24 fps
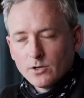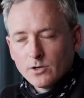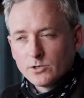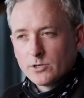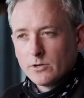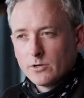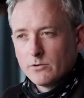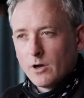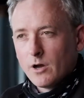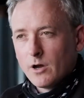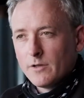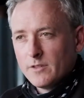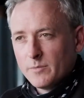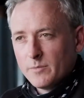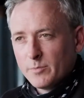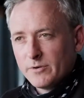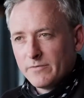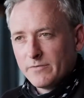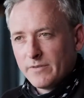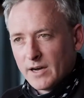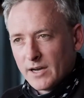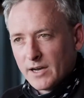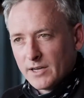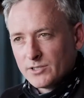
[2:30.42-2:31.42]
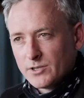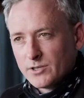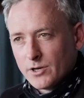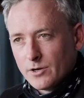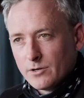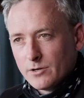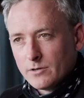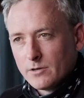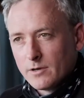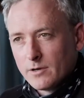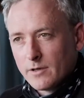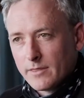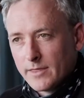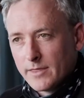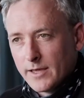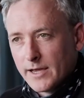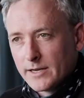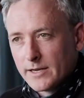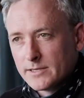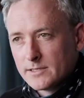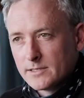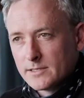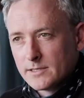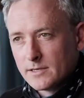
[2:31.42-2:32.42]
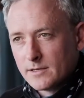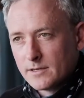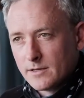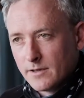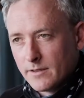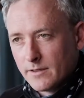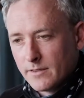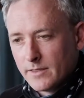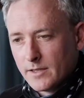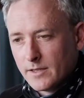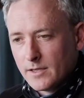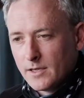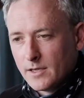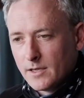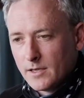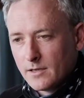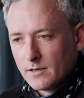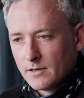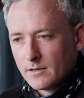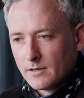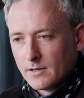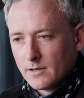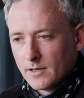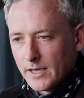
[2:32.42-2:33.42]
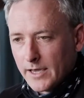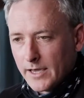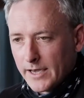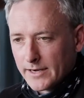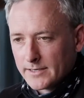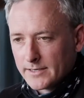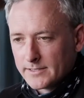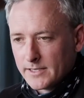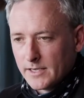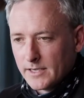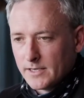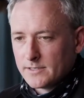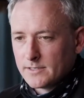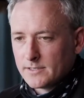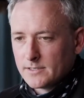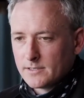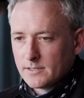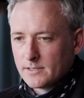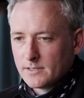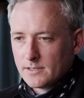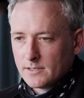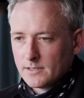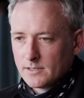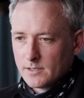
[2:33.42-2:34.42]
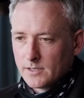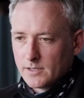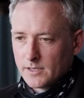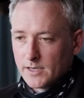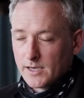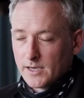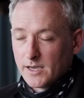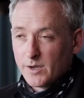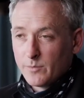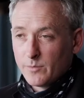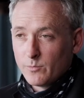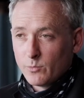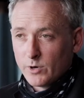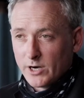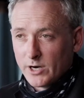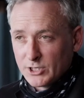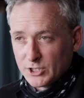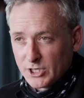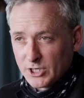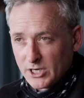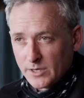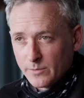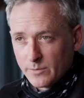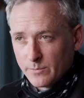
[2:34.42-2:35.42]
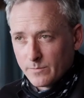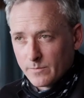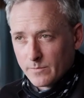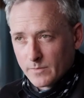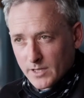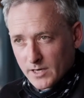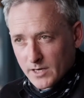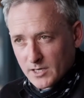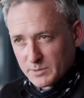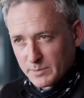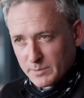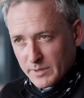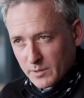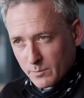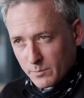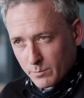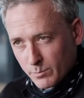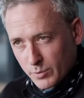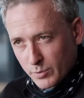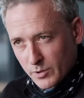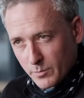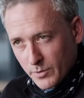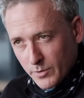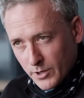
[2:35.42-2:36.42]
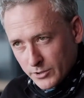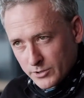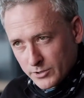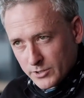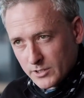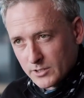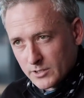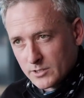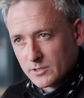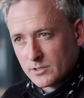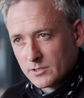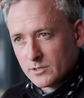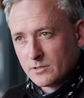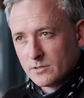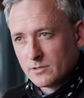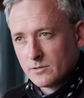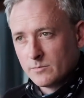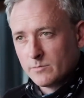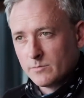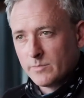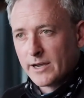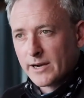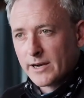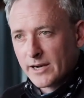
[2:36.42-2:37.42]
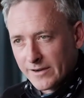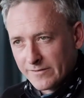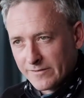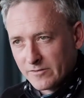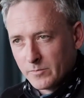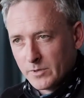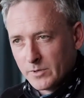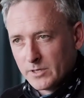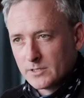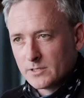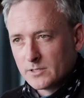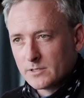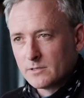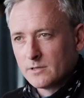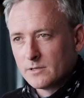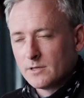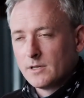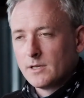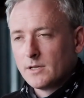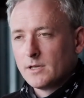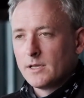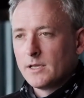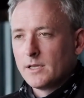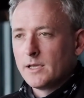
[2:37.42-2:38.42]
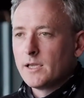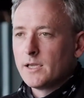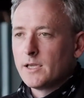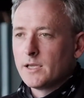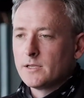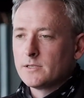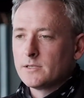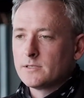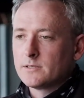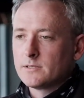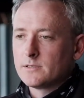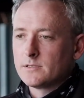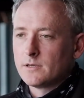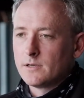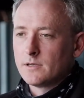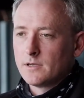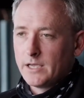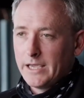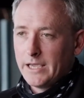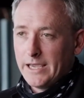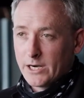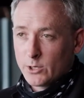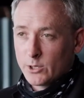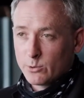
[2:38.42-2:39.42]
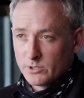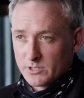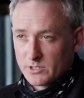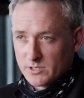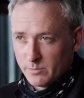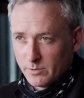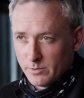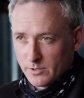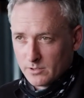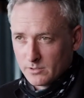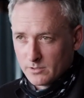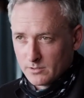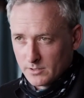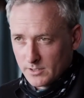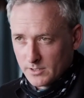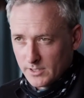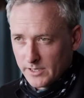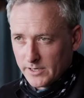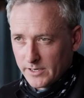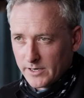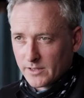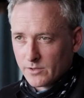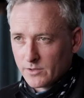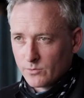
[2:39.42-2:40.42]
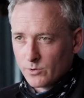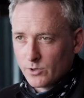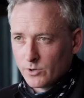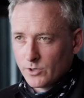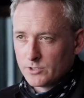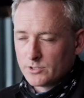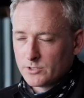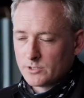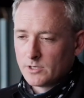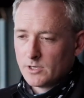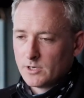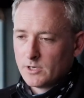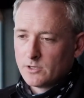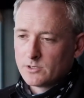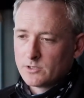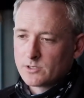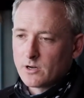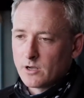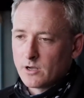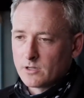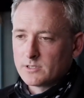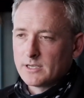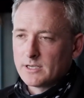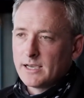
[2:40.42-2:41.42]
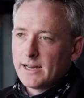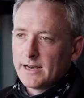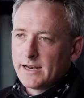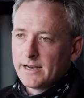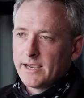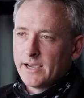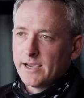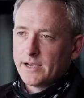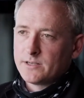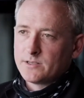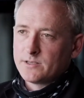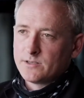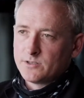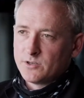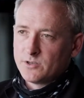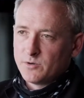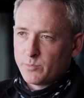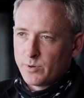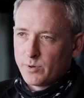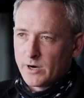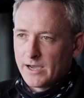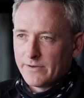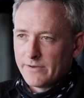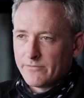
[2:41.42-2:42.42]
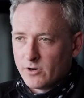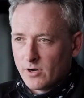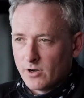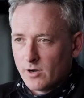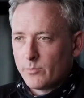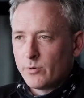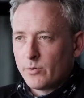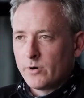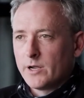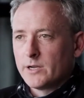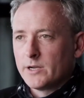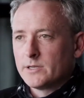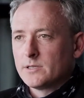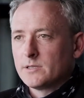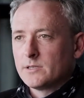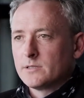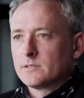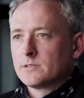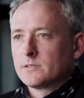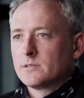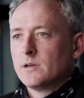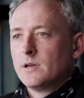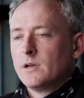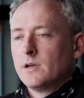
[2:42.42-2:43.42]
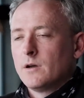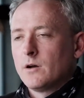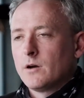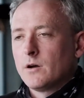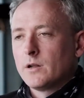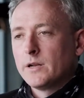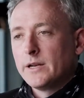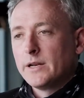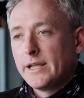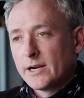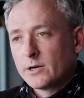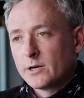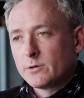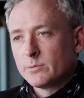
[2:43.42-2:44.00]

So on the proviso that the access regime that is being promoted by government is equitable, in other words, slots are allocated to private operators on an